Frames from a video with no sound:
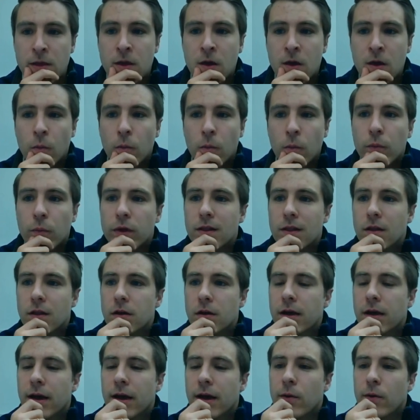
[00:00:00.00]
When we
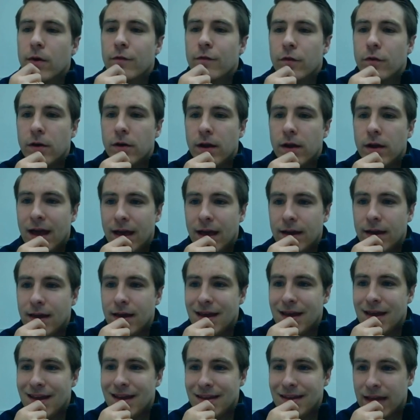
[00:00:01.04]
look, however, at
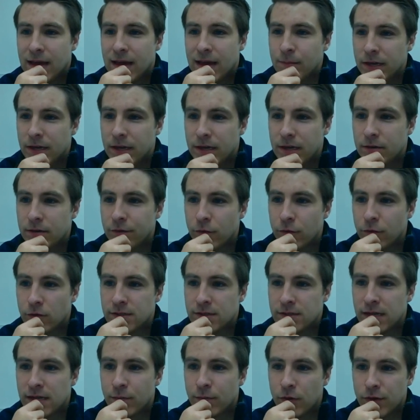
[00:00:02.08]
a gamete, for
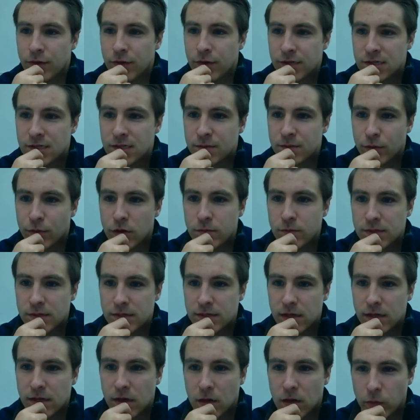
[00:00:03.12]
example this sperm
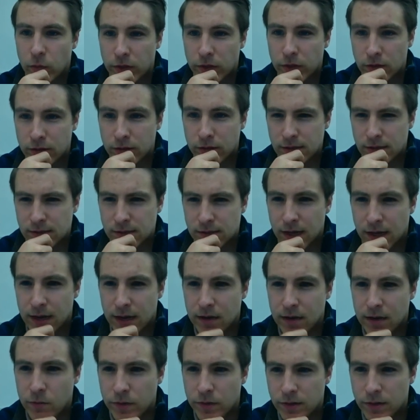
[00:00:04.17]
cell, and we look
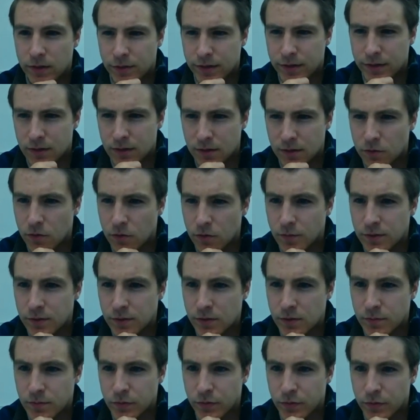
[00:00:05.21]
inside and we look at the
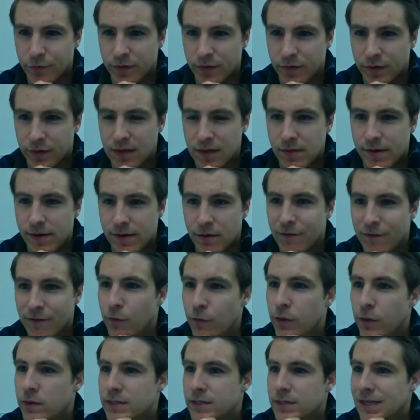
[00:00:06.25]
chromosomes we find there, if
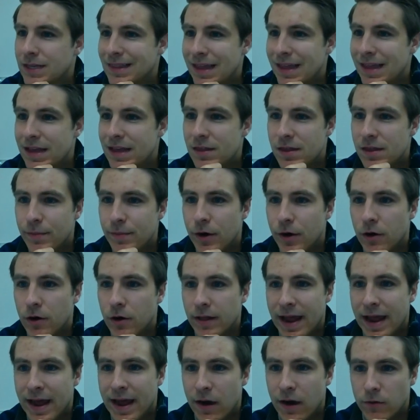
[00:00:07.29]
we were to lay them all
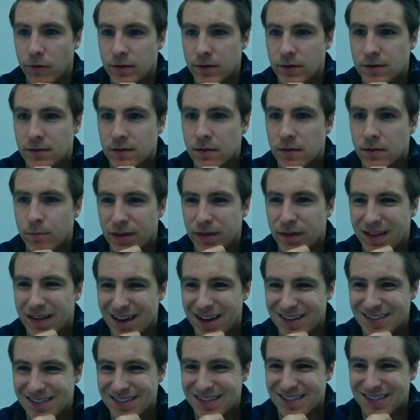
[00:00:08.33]
out,
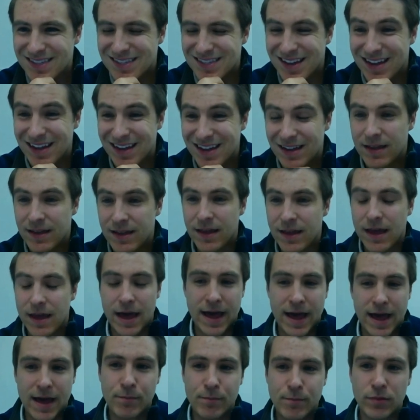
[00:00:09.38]
because it's a
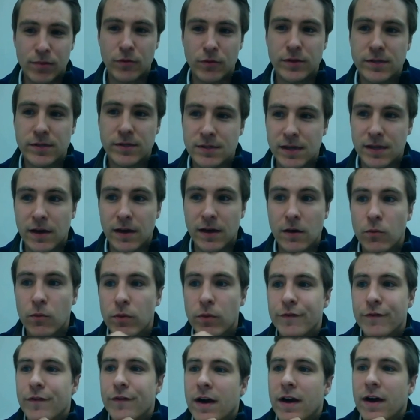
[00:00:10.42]
haploid cell,
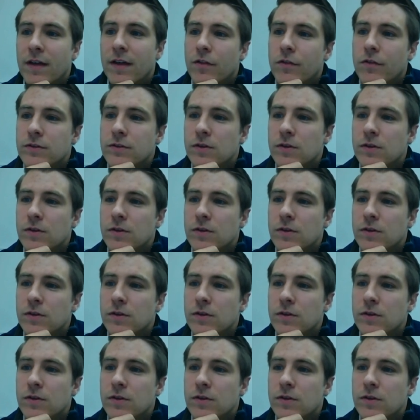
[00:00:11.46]
we find that there's